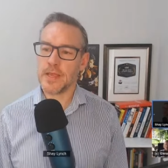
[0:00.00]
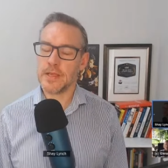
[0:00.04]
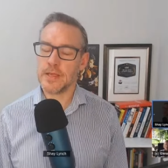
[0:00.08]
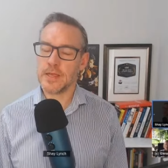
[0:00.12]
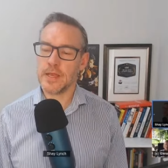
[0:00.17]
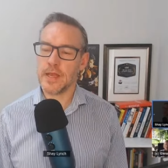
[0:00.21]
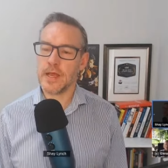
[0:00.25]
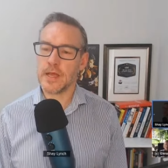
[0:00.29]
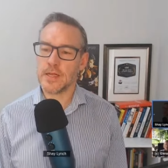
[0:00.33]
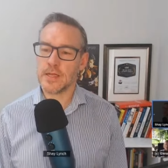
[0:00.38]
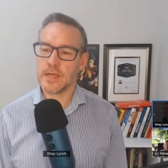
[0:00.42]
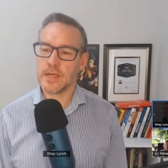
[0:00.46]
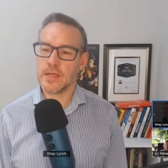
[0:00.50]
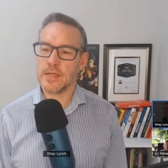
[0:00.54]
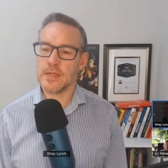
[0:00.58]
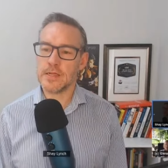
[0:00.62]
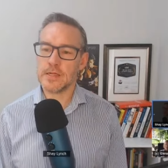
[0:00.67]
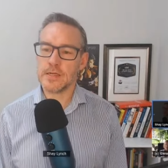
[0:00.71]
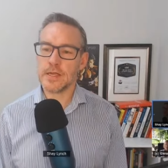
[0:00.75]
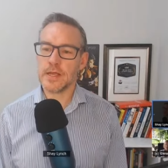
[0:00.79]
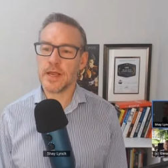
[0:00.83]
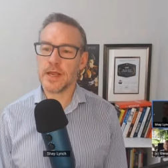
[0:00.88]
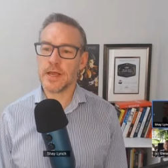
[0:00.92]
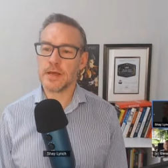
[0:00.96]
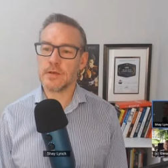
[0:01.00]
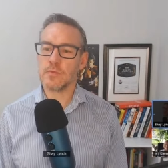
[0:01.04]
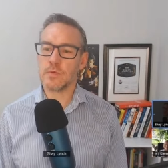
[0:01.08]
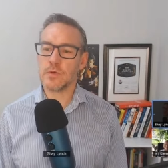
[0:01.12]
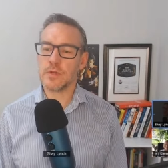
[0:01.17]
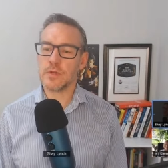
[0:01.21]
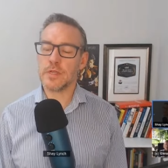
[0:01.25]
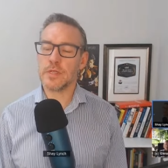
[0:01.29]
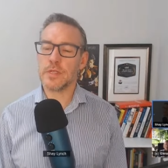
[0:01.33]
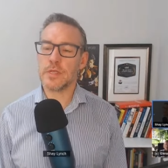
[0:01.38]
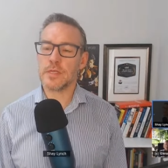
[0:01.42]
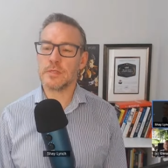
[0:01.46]
and I literally had one of
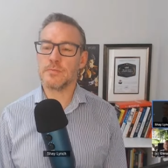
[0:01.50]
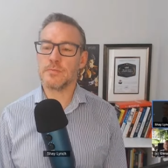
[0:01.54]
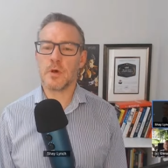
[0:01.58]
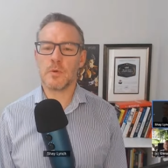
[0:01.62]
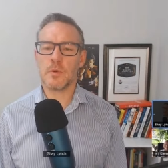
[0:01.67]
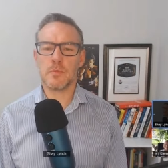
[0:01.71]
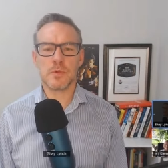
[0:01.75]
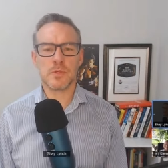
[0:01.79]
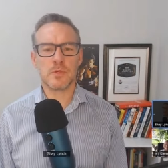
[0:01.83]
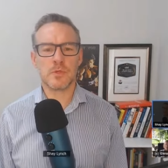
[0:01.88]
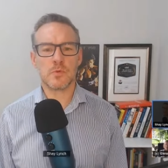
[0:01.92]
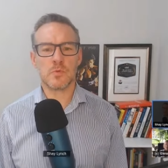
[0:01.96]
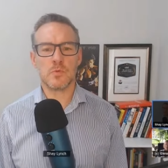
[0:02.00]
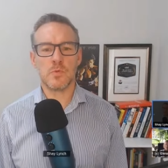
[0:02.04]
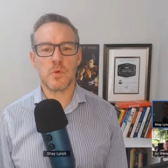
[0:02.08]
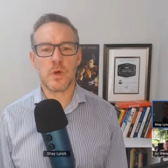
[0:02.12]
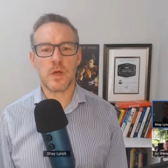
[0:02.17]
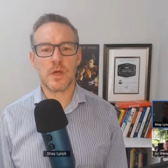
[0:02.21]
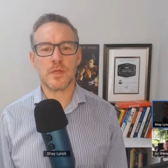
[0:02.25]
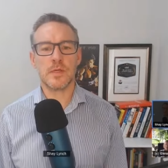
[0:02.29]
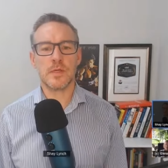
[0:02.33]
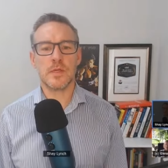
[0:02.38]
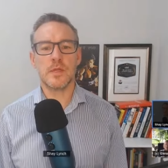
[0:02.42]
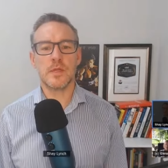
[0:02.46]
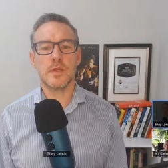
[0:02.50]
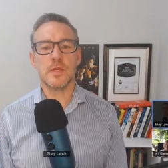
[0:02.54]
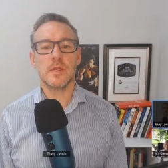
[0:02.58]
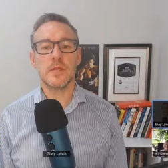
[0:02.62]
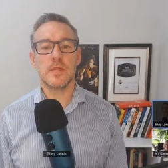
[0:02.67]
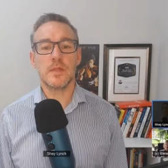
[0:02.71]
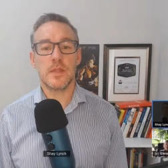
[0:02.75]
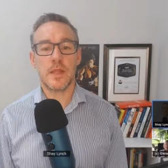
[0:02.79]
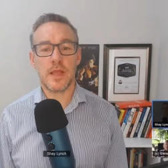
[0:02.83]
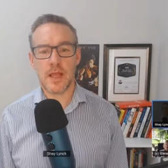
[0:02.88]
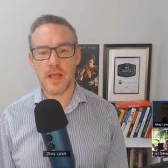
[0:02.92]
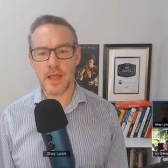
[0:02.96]
these moments: what the
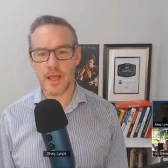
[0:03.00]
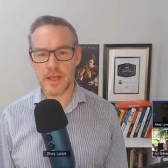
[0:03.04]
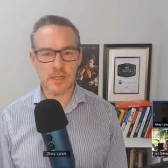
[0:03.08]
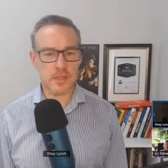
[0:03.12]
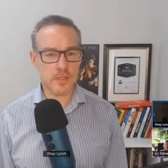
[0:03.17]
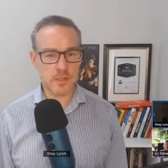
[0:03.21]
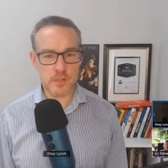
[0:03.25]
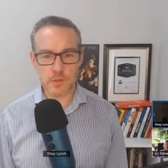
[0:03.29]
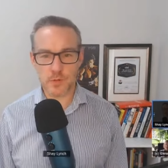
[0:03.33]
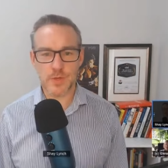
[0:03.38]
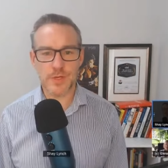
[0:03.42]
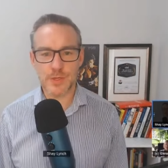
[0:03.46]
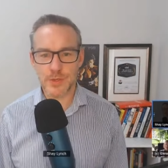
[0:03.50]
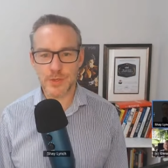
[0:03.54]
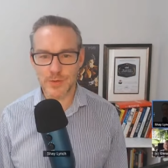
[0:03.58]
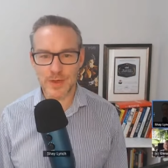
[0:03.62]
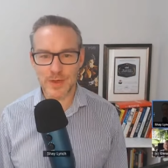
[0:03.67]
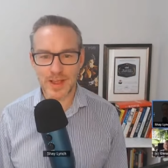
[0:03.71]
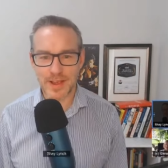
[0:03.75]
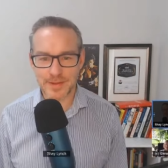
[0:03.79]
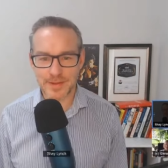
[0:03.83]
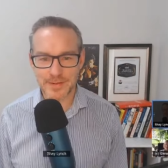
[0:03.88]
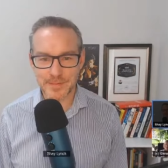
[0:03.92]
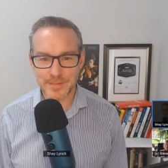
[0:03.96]
hell do I do now?